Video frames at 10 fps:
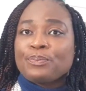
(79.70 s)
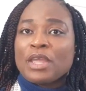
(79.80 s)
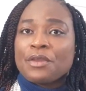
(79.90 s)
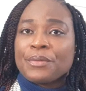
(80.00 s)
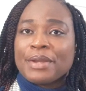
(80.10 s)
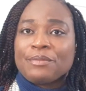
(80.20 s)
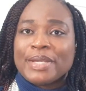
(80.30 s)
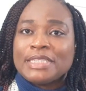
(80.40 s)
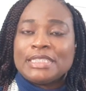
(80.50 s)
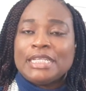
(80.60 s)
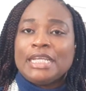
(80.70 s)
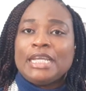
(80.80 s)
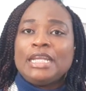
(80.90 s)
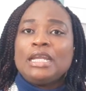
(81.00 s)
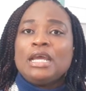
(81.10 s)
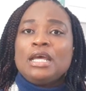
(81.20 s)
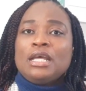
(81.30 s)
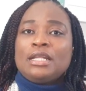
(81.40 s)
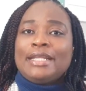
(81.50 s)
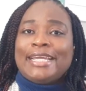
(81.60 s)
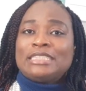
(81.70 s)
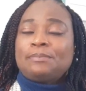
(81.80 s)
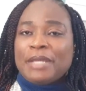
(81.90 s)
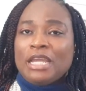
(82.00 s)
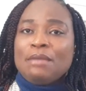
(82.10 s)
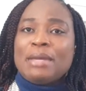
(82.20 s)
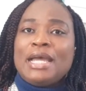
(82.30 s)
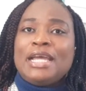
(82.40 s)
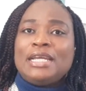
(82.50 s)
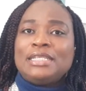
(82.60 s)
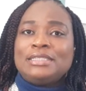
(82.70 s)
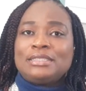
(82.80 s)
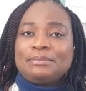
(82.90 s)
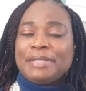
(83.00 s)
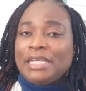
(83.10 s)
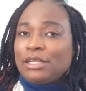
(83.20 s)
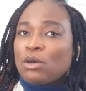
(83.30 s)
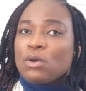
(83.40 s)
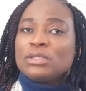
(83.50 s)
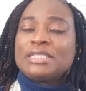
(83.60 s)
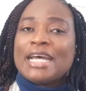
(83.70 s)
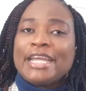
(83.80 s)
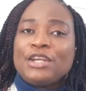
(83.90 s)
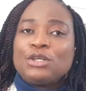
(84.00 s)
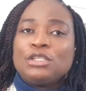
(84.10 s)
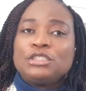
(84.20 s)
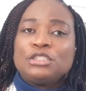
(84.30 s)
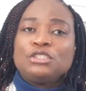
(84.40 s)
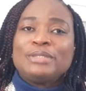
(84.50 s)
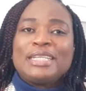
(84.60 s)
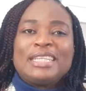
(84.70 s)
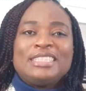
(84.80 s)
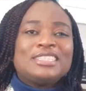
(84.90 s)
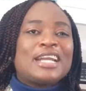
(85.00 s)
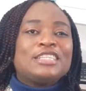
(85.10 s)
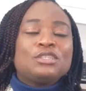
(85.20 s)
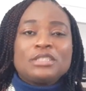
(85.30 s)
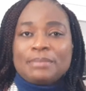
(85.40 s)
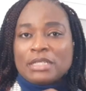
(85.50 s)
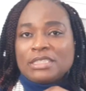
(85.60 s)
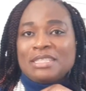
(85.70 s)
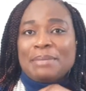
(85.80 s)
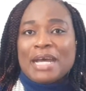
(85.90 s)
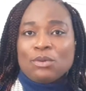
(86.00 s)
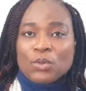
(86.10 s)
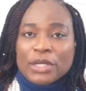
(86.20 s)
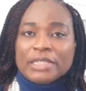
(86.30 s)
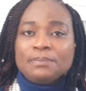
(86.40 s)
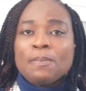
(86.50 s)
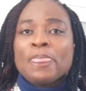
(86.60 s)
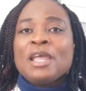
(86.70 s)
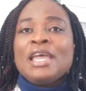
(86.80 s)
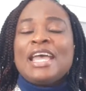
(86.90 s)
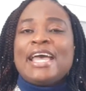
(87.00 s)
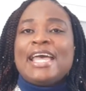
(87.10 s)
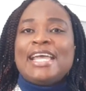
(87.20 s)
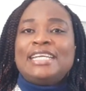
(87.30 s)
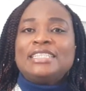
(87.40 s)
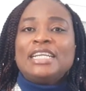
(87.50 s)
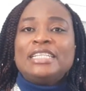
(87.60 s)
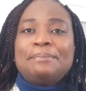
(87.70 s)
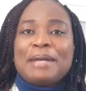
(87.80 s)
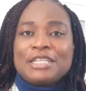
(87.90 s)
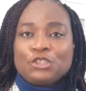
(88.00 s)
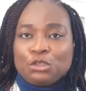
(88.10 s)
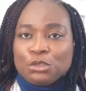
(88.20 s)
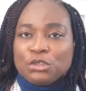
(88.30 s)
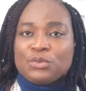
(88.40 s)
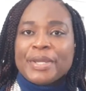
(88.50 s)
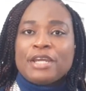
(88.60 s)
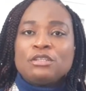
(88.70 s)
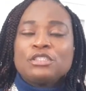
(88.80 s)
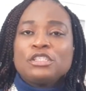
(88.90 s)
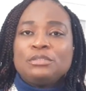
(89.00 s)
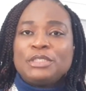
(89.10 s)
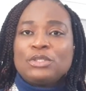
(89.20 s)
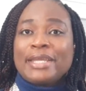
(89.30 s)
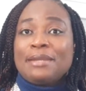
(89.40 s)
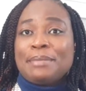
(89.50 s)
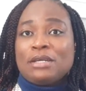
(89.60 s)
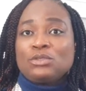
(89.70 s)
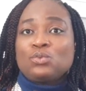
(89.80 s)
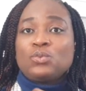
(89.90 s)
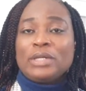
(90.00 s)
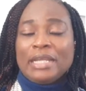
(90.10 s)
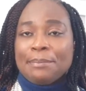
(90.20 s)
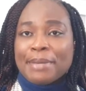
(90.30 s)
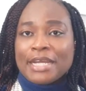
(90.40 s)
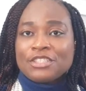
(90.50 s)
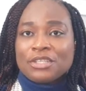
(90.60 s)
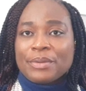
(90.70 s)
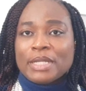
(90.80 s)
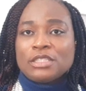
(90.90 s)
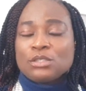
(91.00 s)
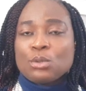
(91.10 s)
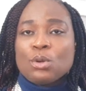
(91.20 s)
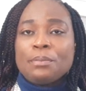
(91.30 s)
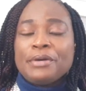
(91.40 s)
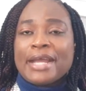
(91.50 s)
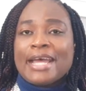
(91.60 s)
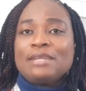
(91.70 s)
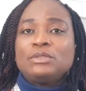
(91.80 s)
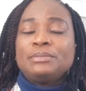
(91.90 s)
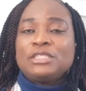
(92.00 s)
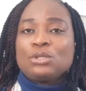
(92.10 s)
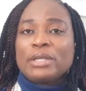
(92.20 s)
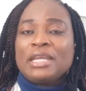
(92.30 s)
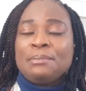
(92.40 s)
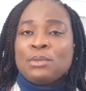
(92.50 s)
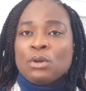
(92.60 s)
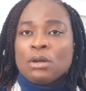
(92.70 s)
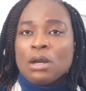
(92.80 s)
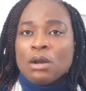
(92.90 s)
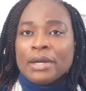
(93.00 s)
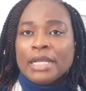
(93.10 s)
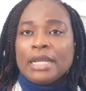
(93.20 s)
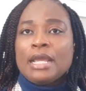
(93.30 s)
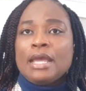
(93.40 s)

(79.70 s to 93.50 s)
credit rating, late payments, being a co-signer. So those are the things that I talked about in the part 1. And in the part 2, we're also going to be talking about what impacts your credit score, but I will be talking more on